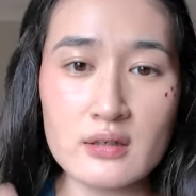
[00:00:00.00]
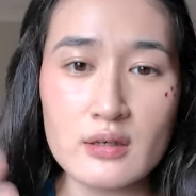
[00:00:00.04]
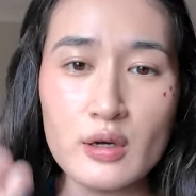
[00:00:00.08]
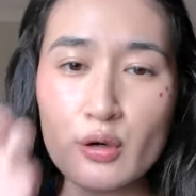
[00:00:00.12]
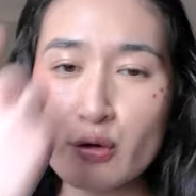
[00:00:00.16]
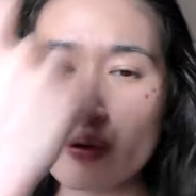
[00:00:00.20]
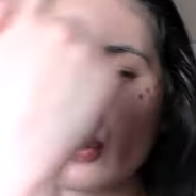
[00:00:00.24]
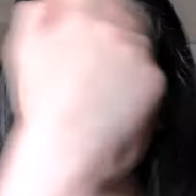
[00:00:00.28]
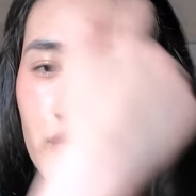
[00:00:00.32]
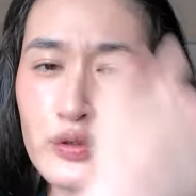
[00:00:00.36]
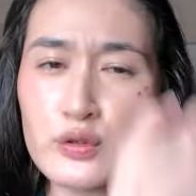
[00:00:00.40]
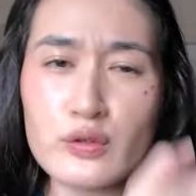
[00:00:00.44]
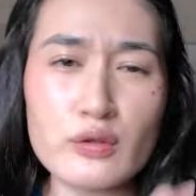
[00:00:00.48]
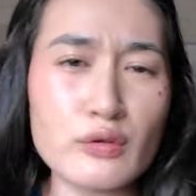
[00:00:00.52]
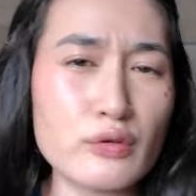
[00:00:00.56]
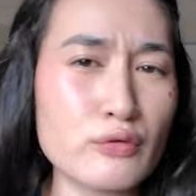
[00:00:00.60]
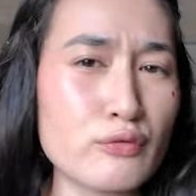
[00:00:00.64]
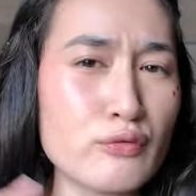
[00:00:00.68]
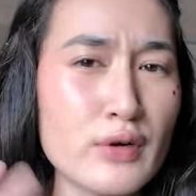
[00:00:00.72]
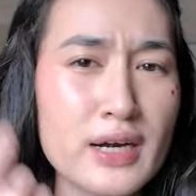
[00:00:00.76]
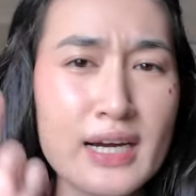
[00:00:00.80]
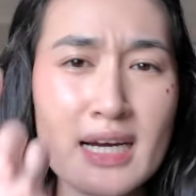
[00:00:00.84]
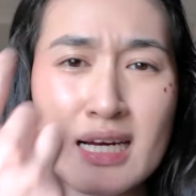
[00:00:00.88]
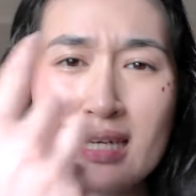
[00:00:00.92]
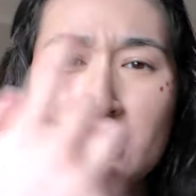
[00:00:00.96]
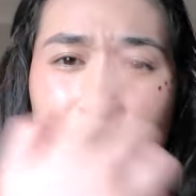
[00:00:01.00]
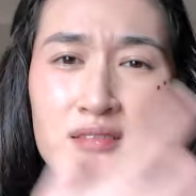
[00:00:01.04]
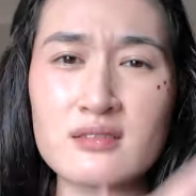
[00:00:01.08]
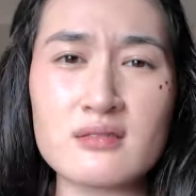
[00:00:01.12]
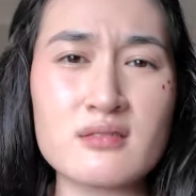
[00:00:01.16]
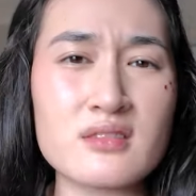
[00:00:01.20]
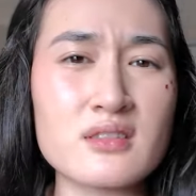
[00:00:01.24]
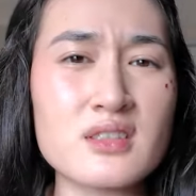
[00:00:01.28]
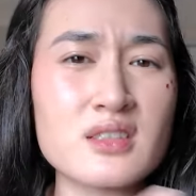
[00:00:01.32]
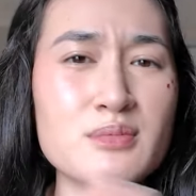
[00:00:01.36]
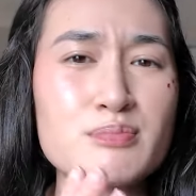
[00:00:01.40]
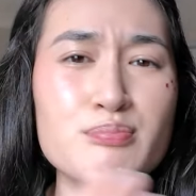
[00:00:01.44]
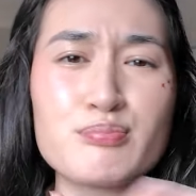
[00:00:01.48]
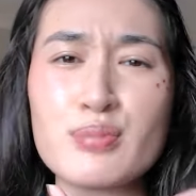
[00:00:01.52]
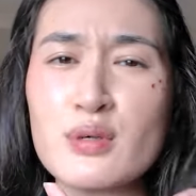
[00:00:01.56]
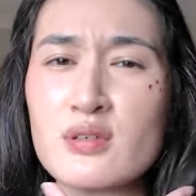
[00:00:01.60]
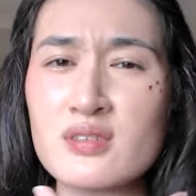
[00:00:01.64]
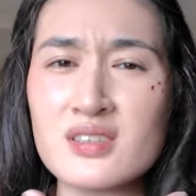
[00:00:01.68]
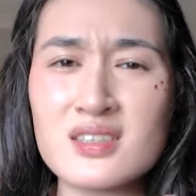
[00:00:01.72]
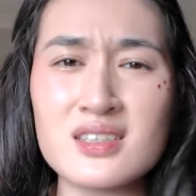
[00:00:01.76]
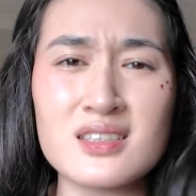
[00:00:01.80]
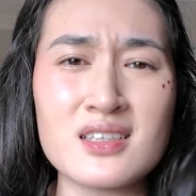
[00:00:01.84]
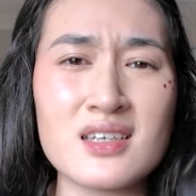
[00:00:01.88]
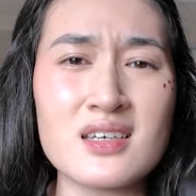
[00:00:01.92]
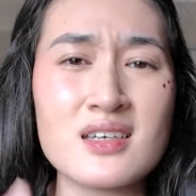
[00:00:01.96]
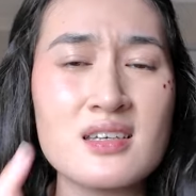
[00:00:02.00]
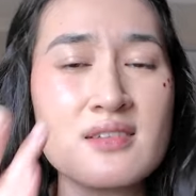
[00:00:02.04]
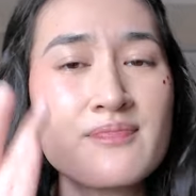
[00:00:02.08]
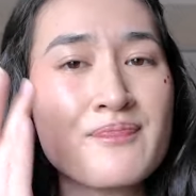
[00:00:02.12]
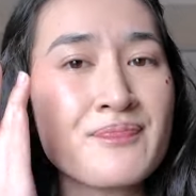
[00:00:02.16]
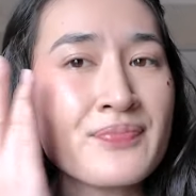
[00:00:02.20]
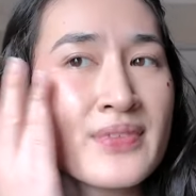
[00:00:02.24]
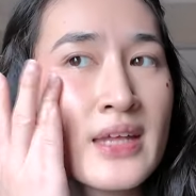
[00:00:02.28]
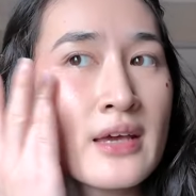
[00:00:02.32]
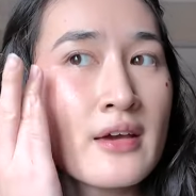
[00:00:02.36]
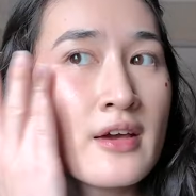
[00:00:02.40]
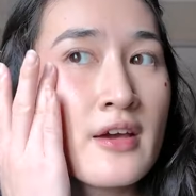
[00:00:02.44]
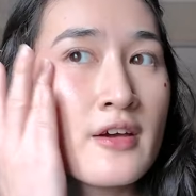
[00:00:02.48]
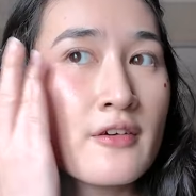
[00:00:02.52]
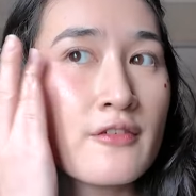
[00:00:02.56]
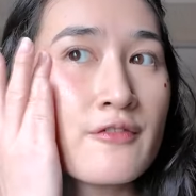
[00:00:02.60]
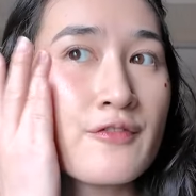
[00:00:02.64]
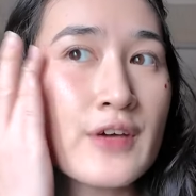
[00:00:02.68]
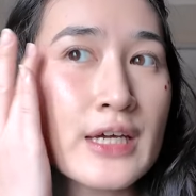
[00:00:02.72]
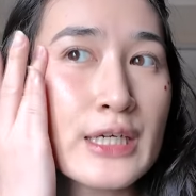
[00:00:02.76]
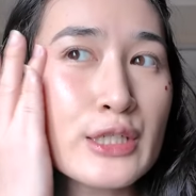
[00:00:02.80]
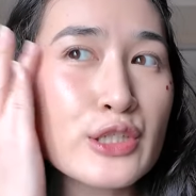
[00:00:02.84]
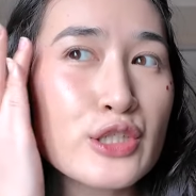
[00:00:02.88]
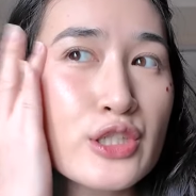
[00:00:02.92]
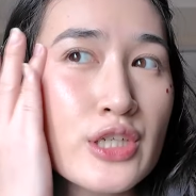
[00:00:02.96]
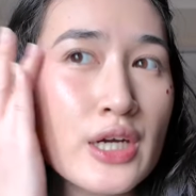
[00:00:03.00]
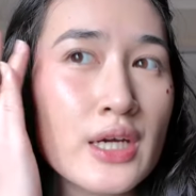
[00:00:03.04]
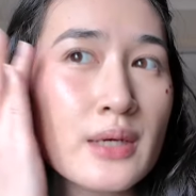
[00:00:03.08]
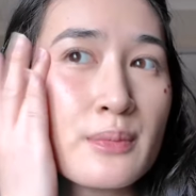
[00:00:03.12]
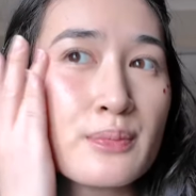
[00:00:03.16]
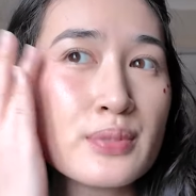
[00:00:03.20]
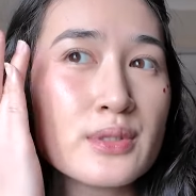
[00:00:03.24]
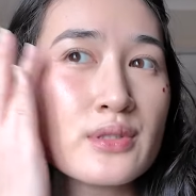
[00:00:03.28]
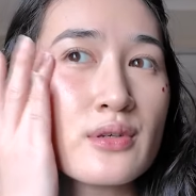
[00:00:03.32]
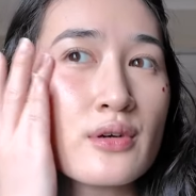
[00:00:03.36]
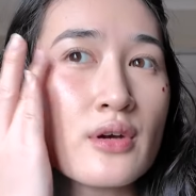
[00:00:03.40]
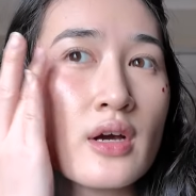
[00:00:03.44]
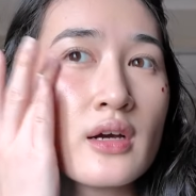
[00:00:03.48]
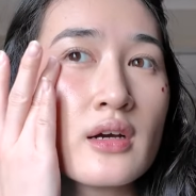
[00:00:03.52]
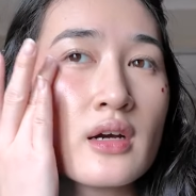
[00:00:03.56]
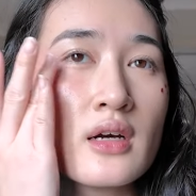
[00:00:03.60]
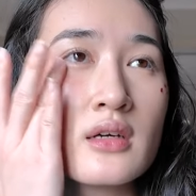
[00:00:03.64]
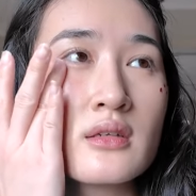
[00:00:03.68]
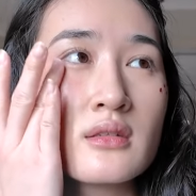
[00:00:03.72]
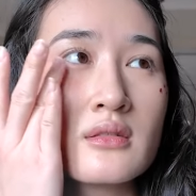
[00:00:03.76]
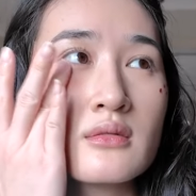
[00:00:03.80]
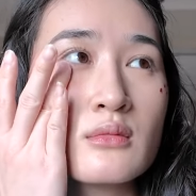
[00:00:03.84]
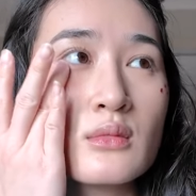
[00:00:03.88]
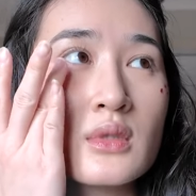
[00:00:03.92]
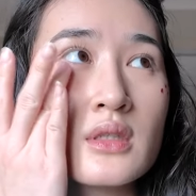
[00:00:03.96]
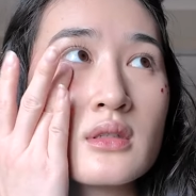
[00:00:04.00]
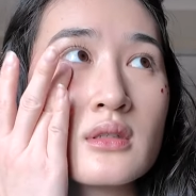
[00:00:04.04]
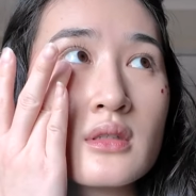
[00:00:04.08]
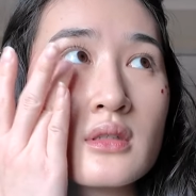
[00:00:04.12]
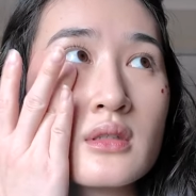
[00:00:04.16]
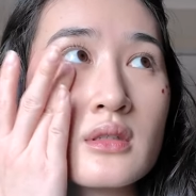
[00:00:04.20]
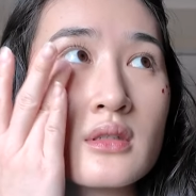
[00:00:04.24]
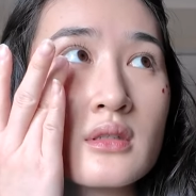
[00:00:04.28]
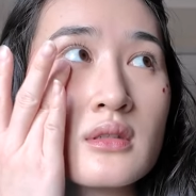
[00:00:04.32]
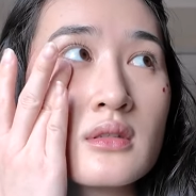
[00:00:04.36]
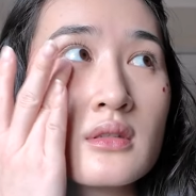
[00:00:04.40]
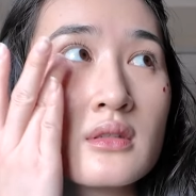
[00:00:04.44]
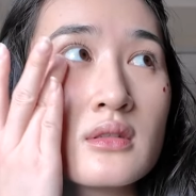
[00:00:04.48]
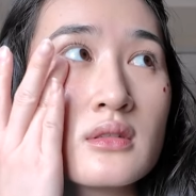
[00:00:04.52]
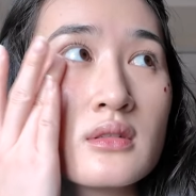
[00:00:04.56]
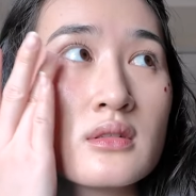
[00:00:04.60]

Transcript: oval, round, boxy face shape, so I kind of wanna